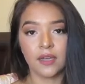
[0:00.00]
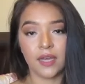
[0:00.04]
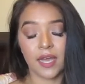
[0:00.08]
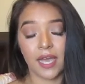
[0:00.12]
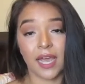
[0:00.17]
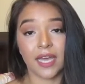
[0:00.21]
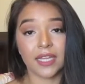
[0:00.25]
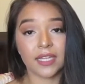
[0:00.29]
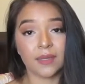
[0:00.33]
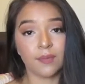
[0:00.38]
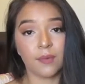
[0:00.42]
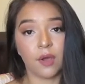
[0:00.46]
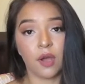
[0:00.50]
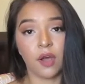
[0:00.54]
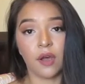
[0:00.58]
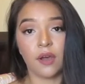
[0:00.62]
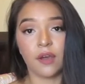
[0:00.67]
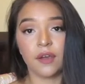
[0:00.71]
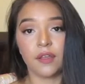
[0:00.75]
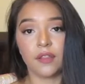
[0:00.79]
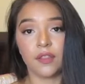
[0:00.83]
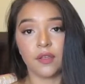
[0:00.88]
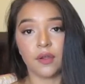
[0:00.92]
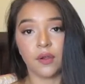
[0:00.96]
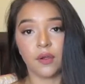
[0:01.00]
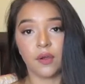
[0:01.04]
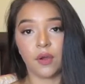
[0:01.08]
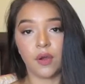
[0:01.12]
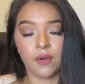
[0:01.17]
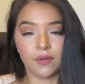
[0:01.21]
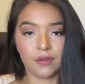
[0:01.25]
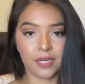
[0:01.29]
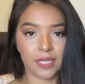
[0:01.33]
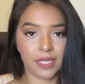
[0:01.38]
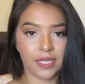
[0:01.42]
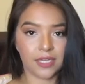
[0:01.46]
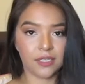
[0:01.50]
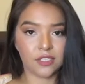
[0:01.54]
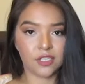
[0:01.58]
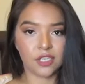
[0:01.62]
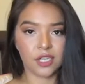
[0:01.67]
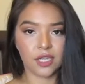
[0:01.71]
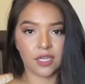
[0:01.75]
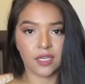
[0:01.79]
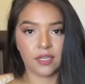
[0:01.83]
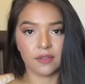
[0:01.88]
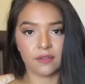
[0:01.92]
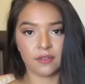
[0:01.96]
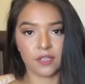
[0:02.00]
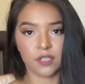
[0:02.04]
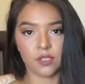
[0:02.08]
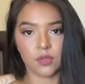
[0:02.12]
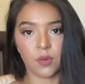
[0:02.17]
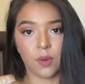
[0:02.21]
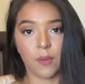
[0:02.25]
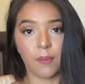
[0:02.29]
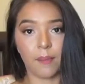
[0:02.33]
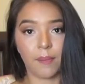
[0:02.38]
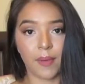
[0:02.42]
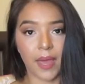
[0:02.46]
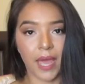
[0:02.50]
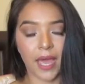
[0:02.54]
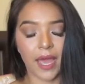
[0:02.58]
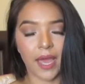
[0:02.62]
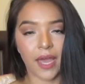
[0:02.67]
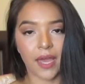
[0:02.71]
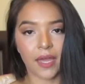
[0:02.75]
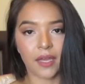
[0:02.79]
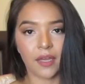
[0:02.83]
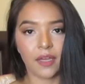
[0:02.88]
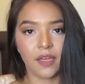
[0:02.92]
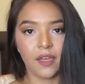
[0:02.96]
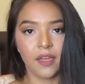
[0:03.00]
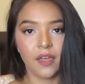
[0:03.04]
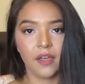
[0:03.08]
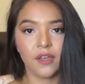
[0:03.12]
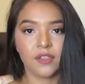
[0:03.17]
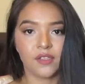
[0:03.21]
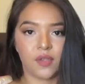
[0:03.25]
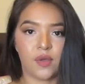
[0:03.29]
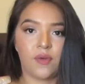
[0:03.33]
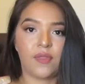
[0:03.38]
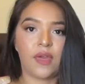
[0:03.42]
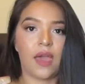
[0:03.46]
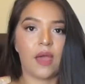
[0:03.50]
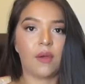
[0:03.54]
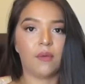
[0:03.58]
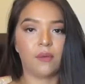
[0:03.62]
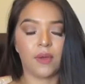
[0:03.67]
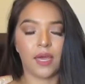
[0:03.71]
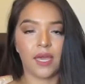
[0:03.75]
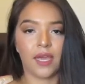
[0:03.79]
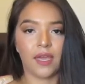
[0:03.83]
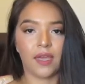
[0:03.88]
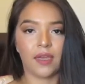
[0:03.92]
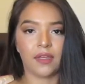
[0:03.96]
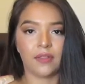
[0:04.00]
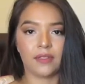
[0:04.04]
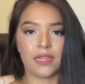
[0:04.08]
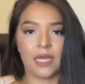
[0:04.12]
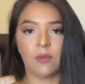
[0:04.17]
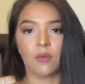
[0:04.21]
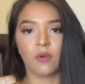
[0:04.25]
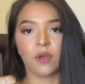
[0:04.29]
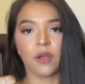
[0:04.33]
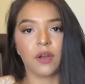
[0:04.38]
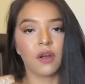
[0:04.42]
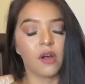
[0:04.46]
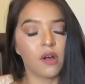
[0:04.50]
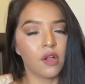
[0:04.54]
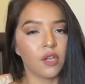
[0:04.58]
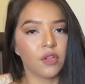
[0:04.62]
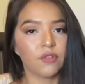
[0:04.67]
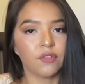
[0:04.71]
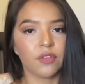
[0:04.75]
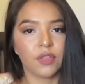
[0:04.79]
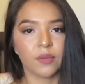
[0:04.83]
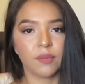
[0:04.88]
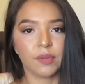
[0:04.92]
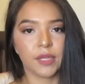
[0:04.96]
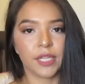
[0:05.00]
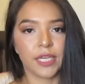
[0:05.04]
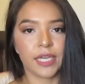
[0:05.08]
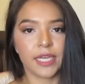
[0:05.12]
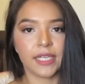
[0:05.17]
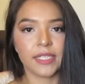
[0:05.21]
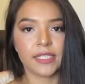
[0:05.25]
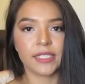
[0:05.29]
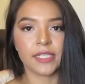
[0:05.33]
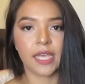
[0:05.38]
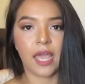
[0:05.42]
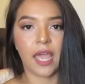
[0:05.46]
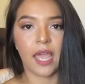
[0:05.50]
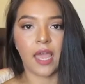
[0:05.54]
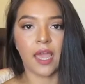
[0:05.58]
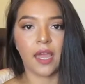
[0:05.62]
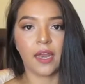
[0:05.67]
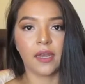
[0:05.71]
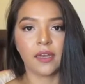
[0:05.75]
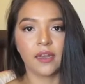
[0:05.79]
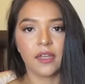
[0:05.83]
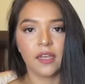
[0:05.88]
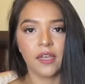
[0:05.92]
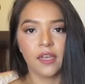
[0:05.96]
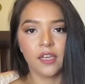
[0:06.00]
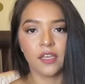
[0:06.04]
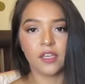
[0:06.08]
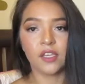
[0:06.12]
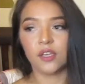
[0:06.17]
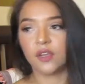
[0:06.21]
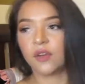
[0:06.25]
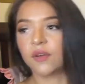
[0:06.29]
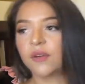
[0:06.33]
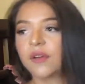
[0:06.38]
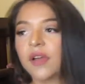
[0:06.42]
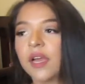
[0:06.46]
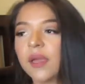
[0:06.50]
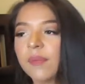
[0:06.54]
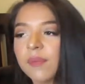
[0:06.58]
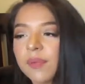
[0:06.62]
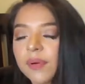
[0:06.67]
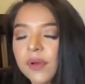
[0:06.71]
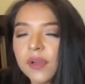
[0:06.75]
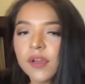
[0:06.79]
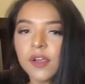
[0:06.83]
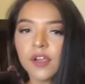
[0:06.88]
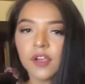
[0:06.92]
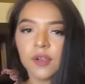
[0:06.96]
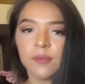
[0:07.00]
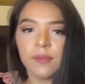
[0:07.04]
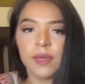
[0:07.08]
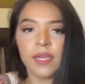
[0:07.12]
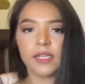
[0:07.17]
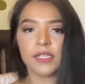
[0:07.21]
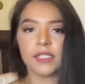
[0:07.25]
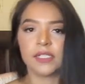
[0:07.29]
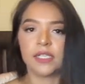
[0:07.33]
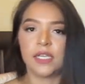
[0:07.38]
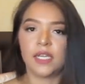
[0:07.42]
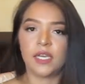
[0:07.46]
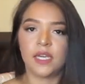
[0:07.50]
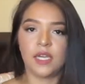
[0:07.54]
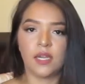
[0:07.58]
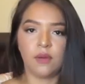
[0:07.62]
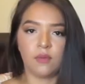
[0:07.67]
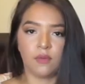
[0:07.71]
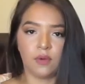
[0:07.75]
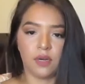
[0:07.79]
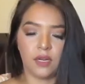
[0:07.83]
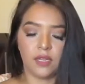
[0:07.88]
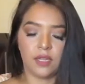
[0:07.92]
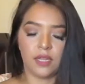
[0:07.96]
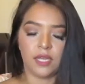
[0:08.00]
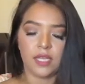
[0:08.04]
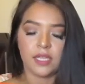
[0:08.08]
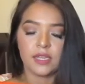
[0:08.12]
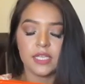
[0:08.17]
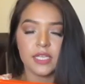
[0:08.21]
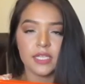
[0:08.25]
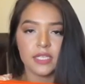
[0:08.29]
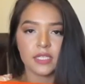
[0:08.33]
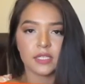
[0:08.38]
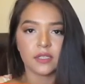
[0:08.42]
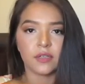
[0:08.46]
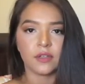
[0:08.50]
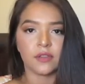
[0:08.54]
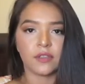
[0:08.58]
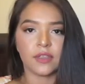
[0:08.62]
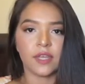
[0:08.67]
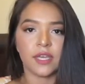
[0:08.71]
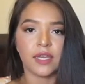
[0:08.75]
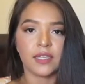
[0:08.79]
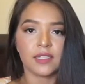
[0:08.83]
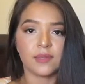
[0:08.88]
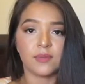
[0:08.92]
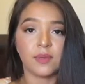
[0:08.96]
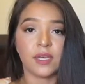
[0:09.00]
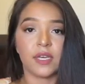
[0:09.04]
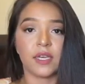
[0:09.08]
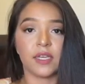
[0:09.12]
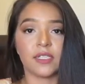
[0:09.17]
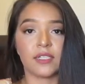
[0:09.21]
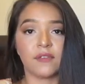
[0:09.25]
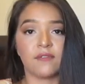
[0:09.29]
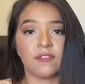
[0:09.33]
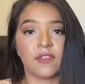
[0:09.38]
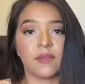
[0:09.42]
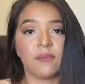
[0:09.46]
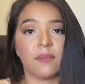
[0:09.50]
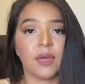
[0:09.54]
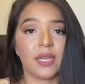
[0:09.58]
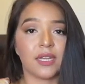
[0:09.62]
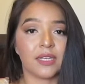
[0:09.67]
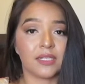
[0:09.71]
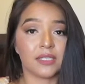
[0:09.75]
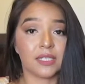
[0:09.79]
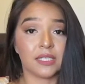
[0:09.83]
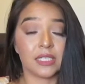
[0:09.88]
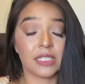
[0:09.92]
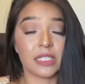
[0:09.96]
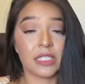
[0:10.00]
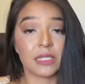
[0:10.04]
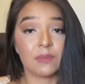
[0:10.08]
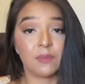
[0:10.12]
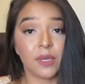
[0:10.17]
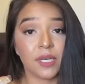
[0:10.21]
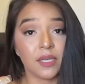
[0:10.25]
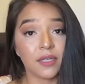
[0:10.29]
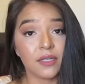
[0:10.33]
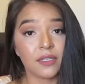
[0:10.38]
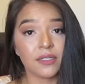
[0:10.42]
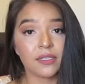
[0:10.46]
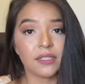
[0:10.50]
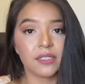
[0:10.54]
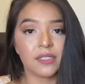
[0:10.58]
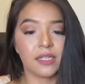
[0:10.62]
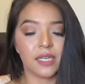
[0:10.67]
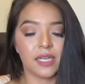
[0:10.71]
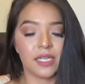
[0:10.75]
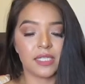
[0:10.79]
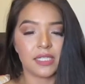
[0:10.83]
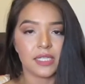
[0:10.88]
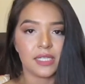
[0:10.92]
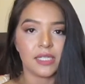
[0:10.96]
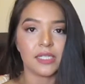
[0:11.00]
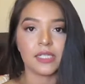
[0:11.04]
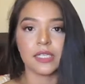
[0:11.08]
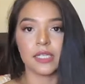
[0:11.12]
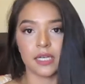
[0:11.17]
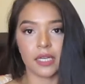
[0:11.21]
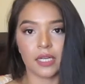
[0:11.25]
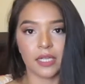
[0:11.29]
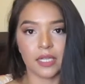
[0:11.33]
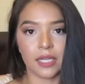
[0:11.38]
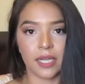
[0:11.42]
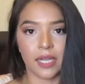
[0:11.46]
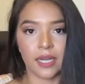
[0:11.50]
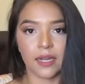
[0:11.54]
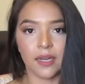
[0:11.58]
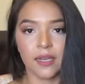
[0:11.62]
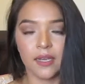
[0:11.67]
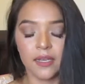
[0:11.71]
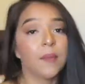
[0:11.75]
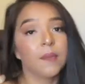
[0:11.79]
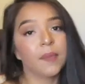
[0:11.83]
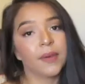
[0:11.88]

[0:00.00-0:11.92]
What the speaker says: I had them all in their own each individual bag, so that way they weren't all over the place. And you know, I put her medicine in one of like these little things because if the medicine spills, it's easy to clean.